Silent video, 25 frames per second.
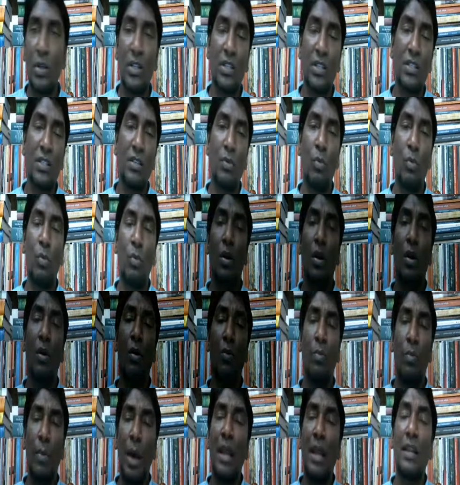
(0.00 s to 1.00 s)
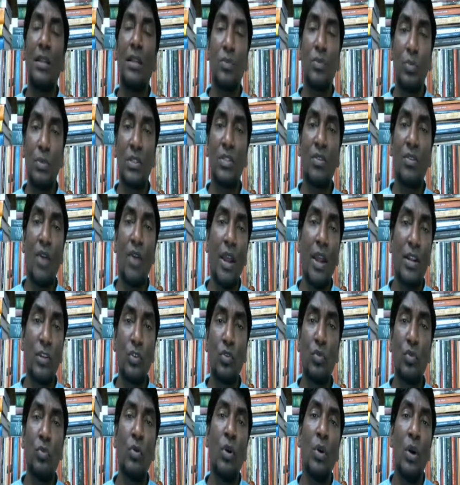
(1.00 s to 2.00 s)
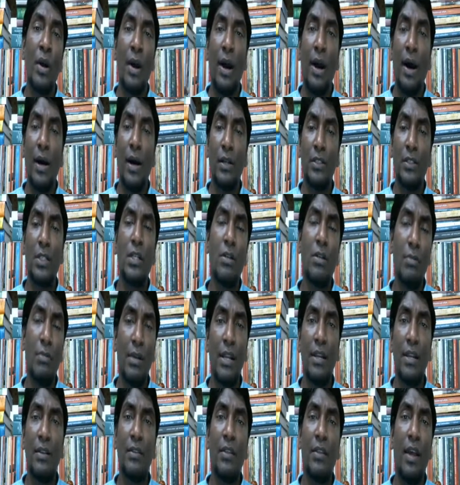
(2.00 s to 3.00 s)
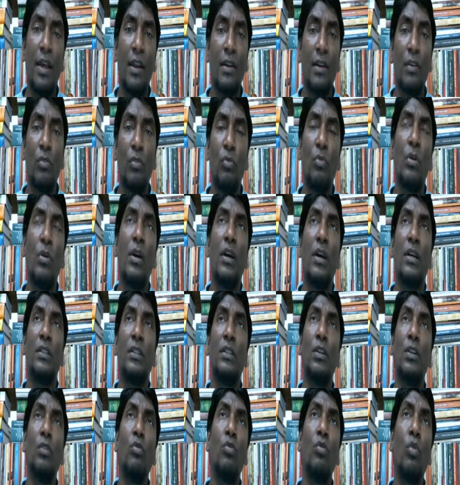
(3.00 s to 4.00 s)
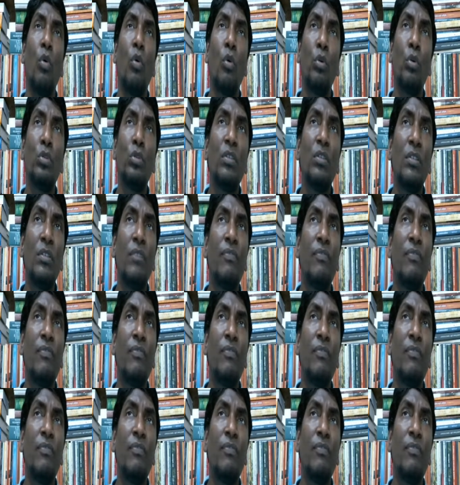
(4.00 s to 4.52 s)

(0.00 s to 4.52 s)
is, uh, Marris was trying to articulate that you know the growth of the